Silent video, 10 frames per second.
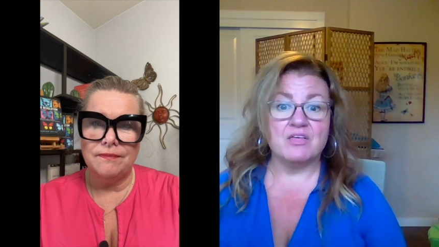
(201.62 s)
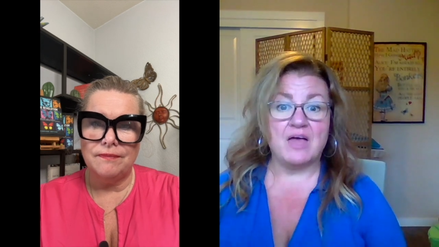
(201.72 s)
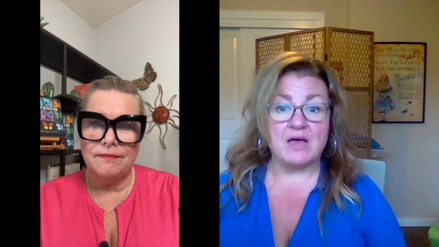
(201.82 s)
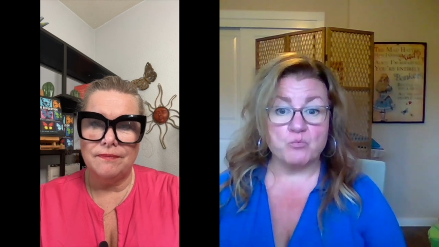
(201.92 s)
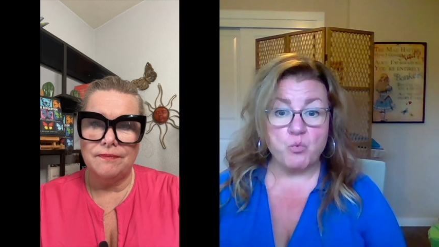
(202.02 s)

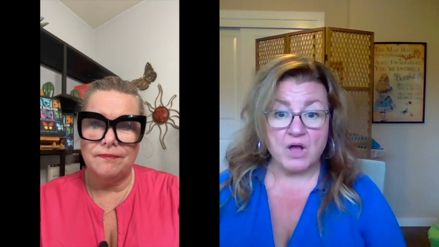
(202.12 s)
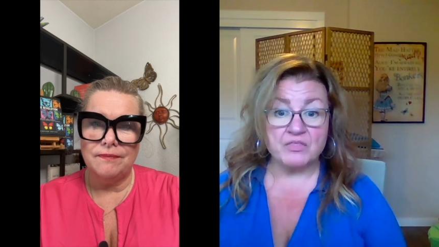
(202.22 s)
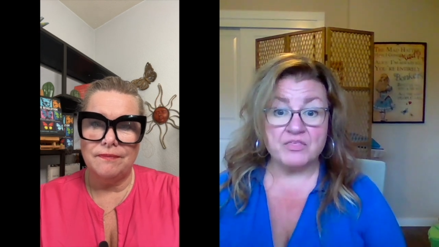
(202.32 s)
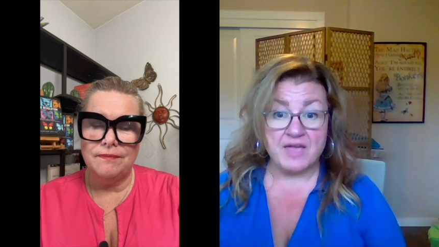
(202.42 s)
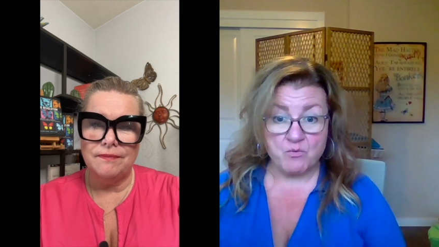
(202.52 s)
Speaker 1: and
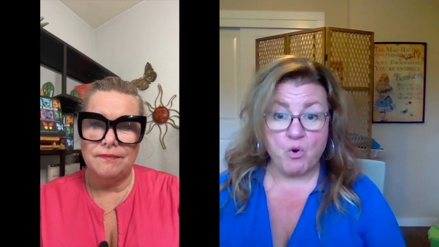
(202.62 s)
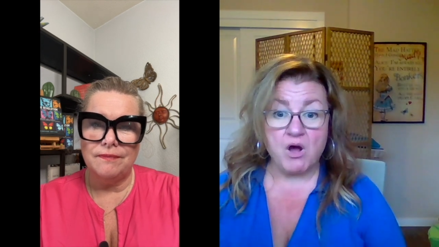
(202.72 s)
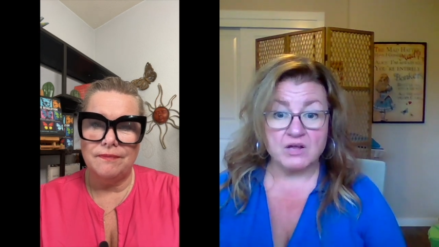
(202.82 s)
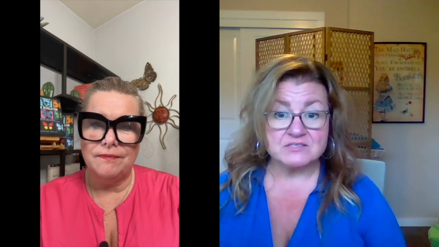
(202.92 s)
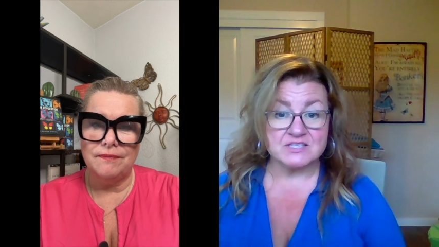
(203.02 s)
what they
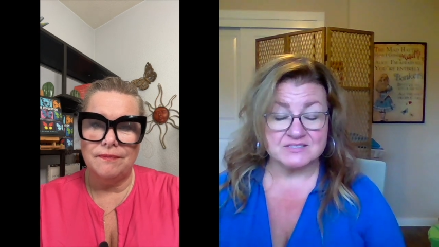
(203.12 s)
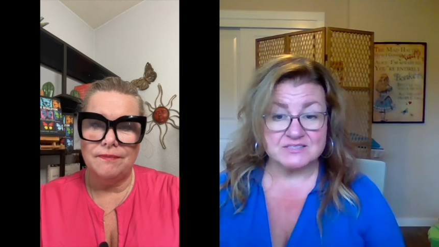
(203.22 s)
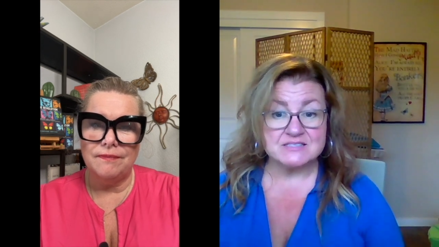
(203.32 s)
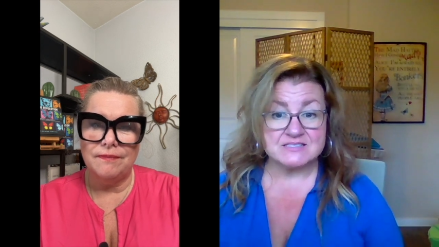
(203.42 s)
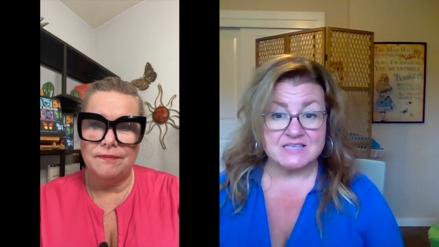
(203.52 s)
want to
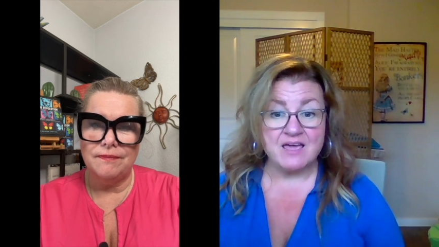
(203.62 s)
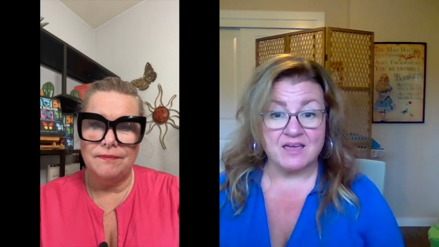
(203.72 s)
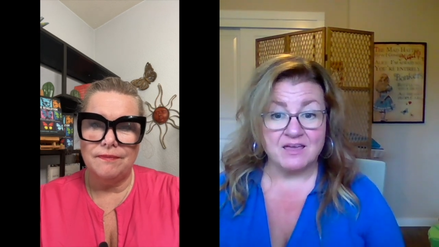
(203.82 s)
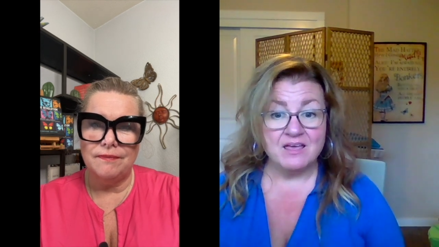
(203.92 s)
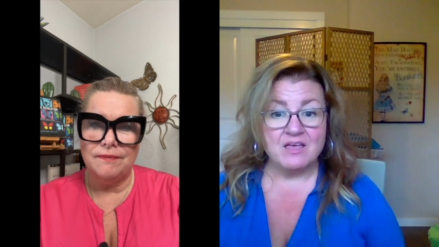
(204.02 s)

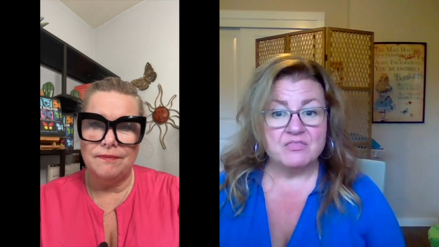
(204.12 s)
say.